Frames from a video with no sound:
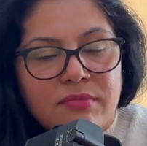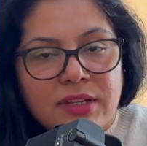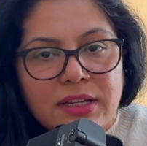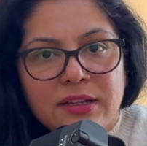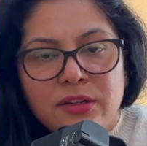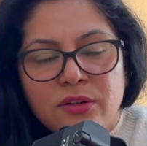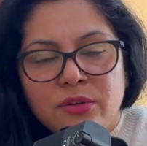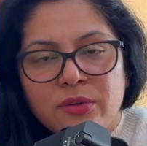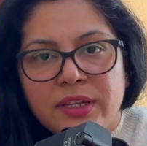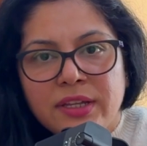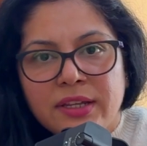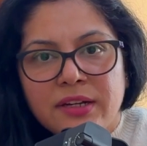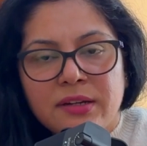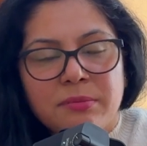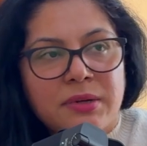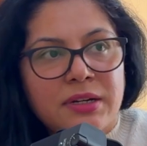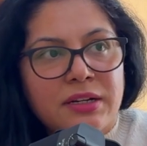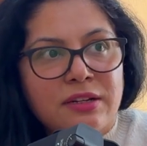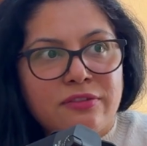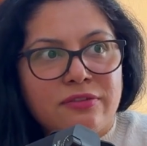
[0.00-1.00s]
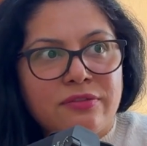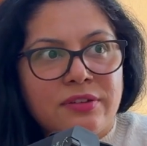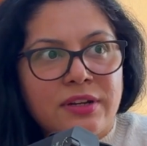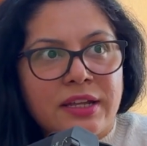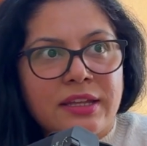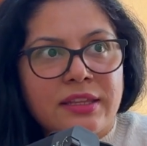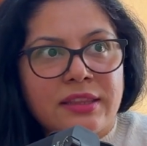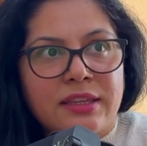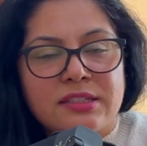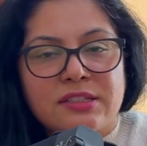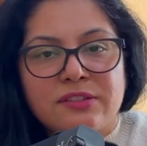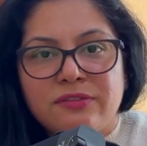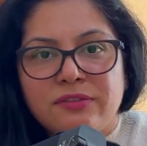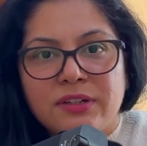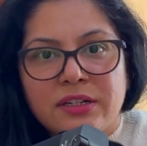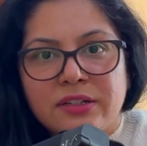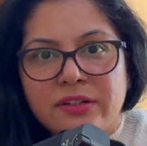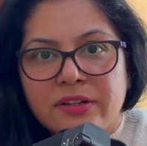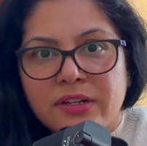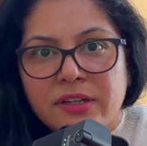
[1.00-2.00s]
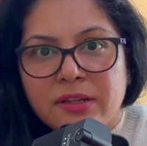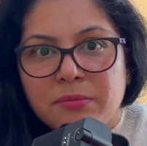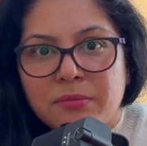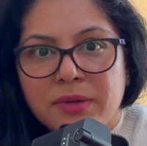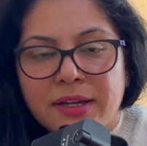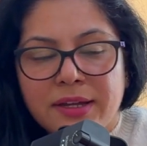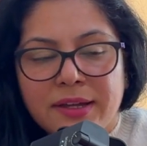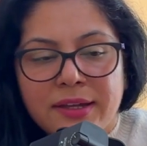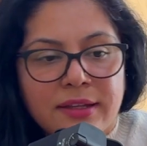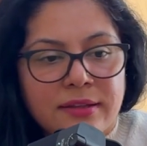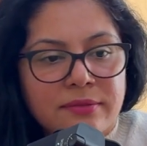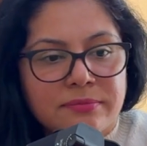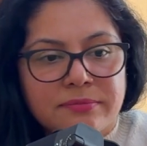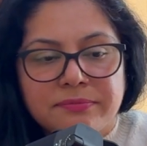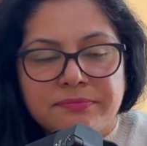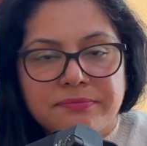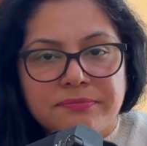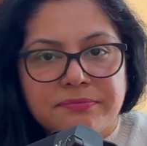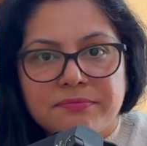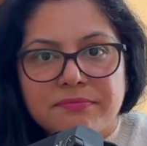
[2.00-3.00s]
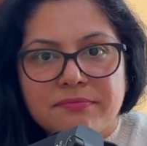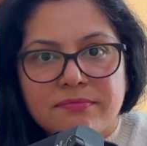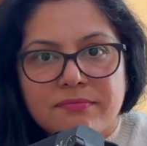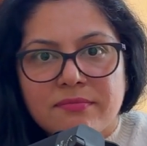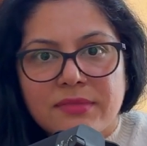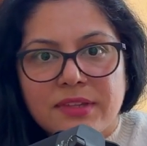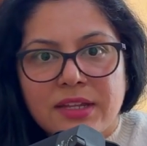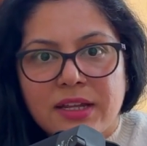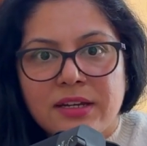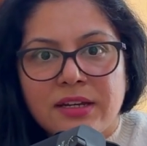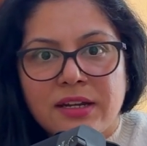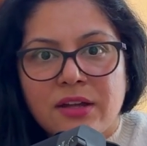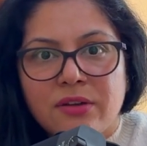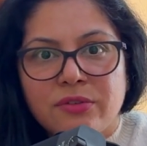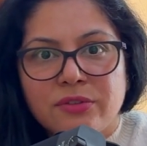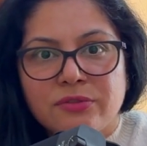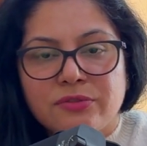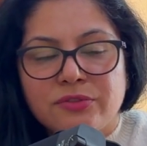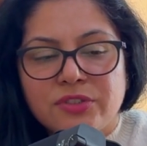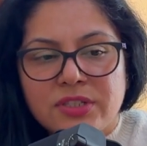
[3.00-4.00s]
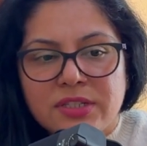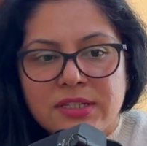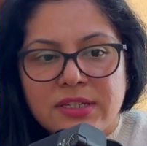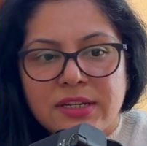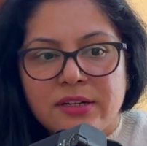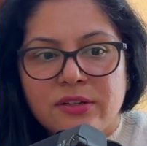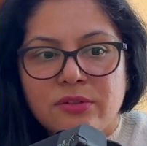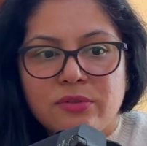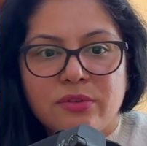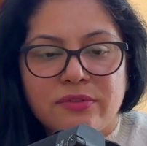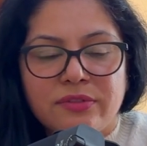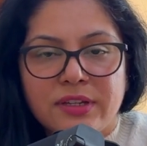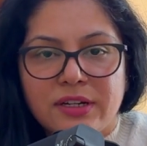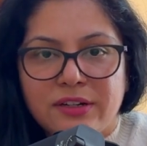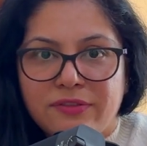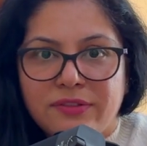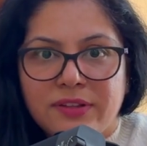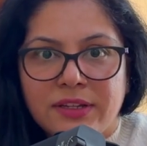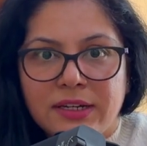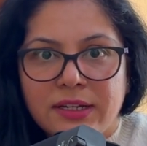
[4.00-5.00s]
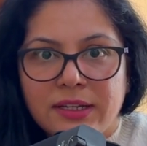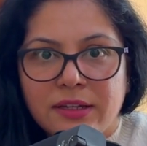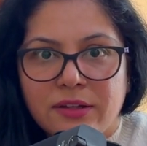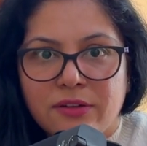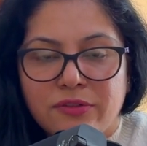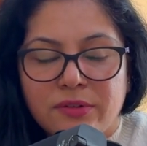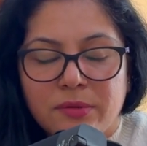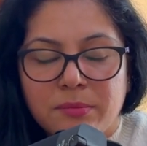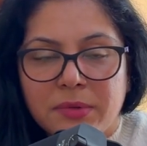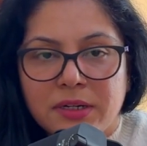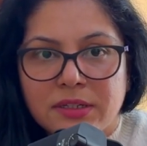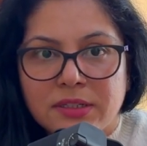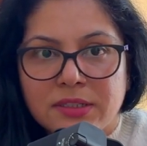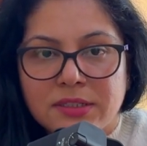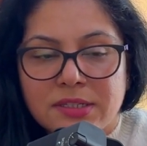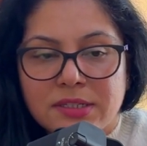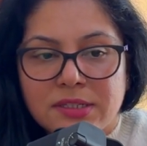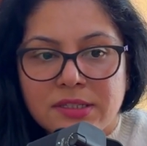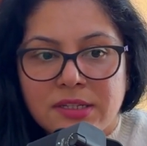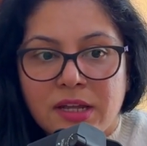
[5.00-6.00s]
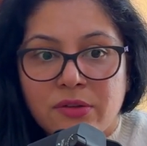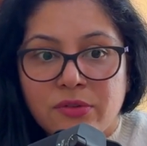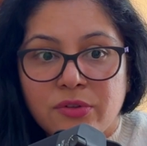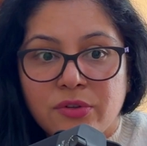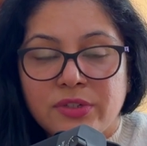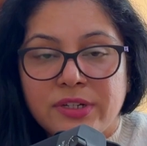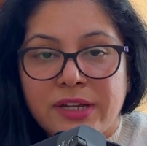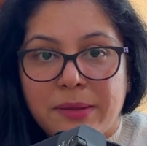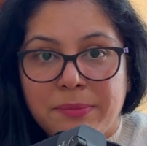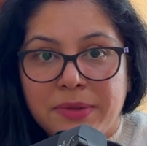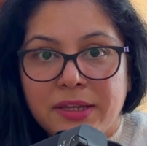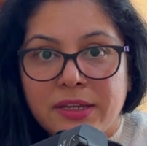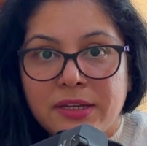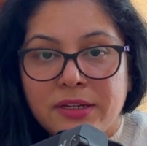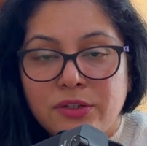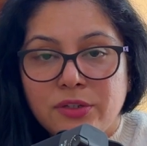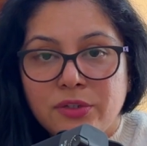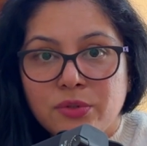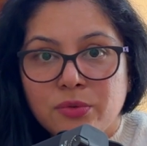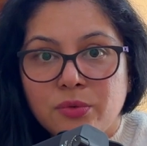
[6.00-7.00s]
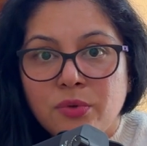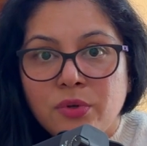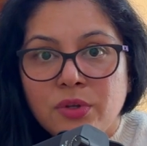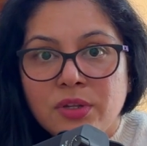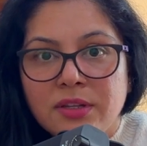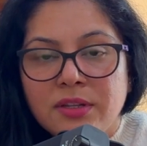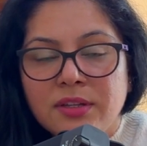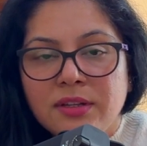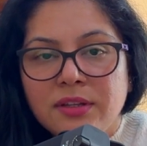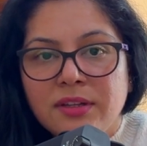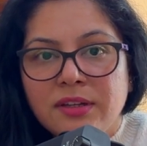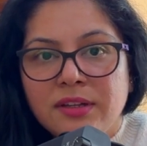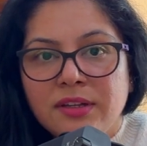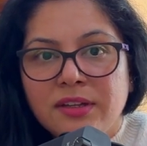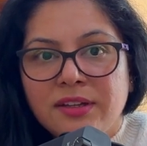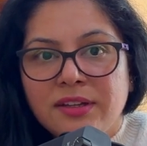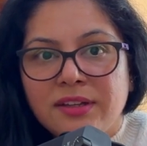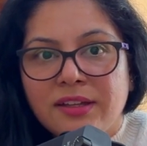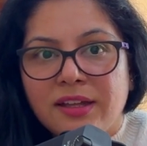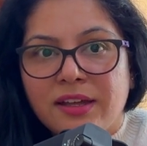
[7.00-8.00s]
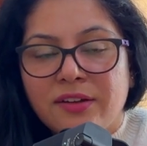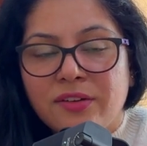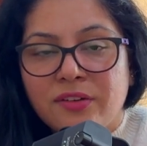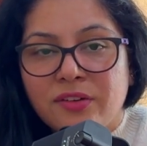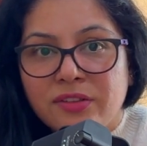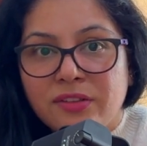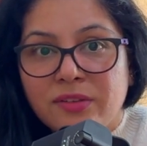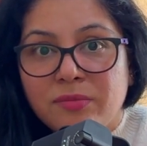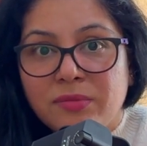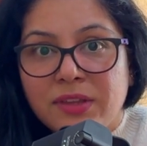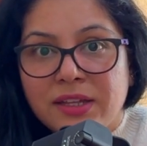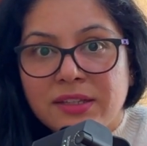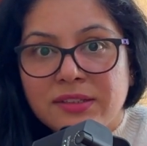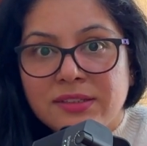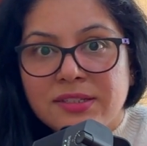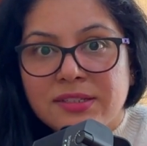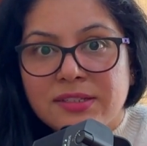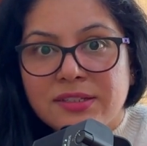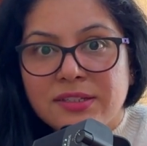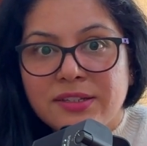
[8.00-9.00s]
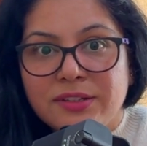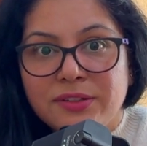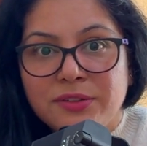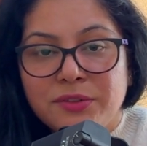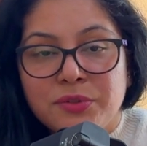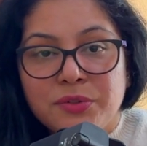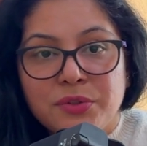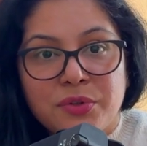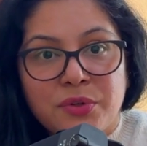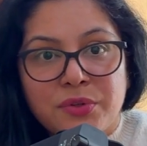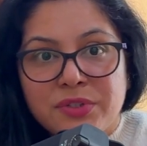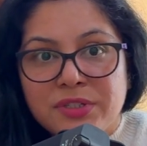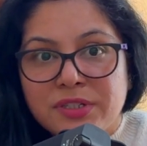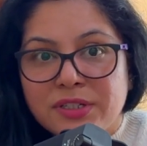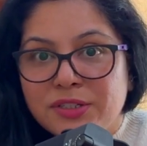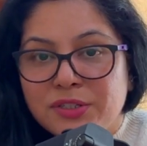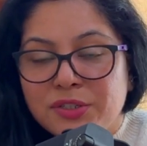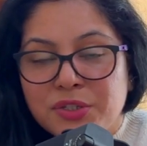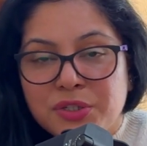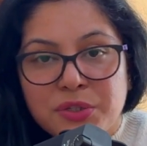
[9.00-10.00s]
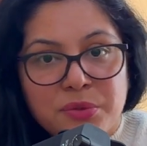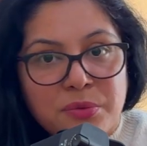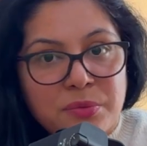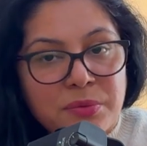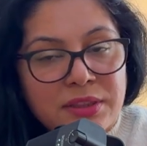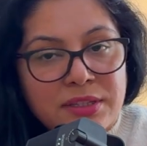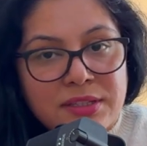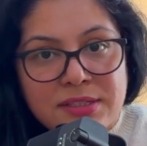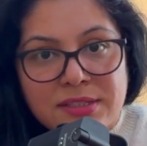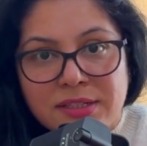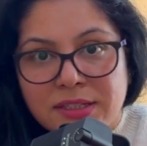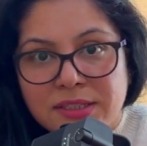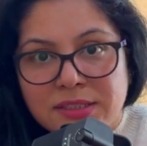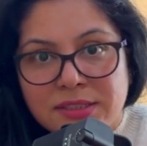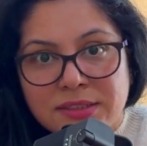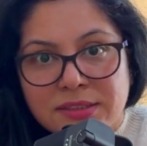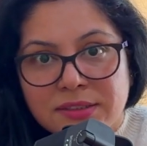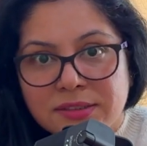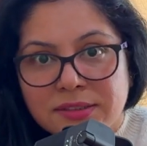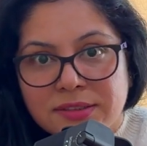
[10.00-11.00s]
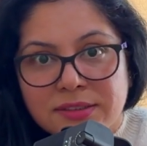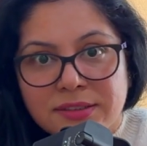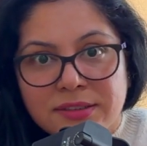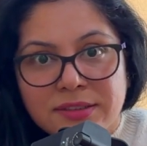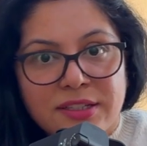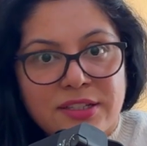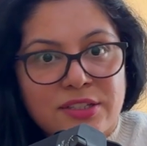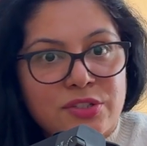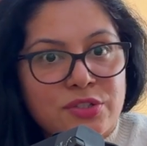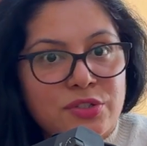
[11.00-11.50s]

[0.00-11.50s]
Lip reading: looking at a butterfly that's fluttering by, and now you've just let go of that feeling of abundance. Now you're tapping into a rhythm that's not in tune with this nature. It's